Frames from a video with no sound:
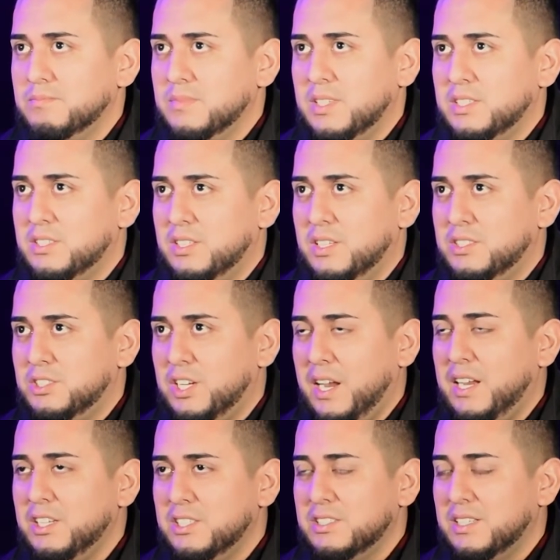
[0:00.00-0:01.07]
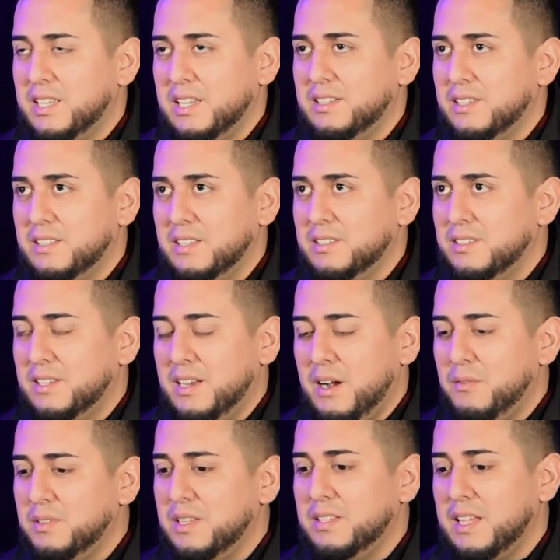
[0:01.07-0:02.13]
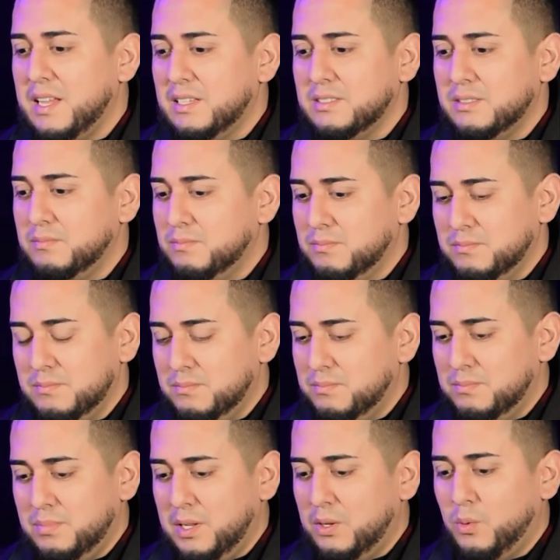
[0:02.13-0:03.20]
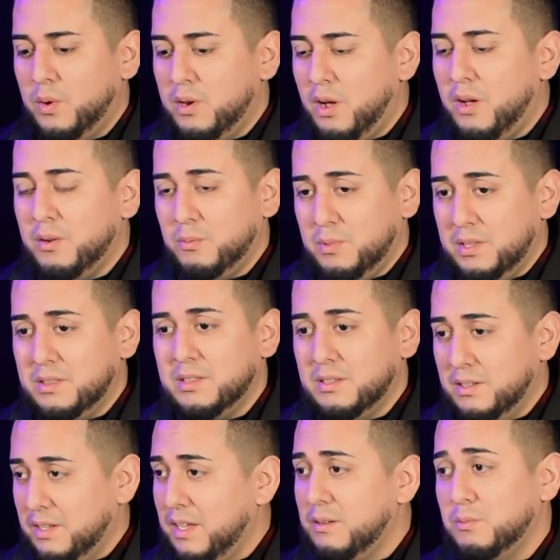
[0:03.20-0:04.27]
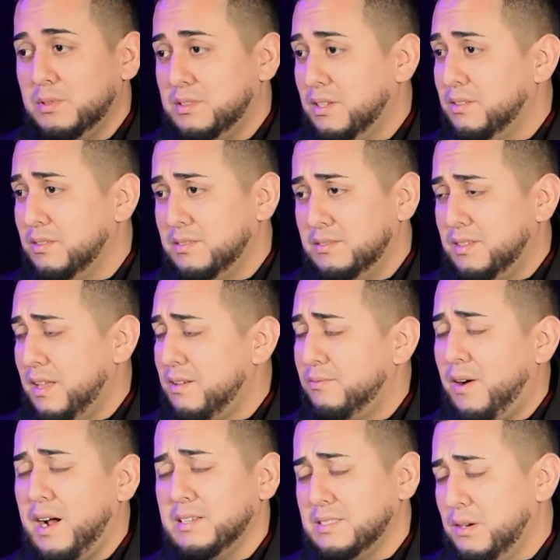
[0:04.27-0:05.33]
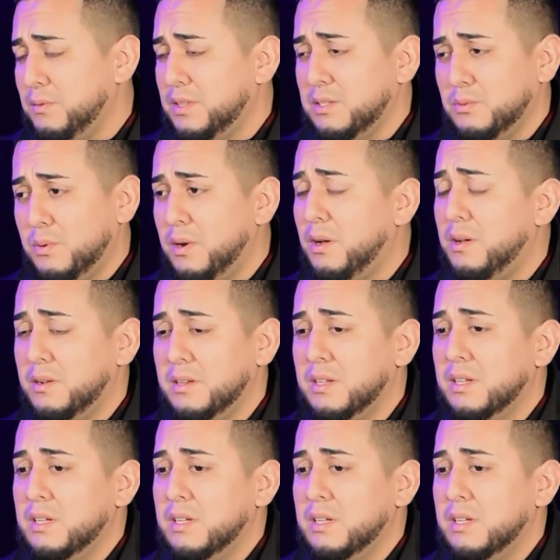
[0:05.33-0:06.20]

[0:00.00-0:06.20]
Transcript: the changes again, the everything that has been going on with the advice, everything going on,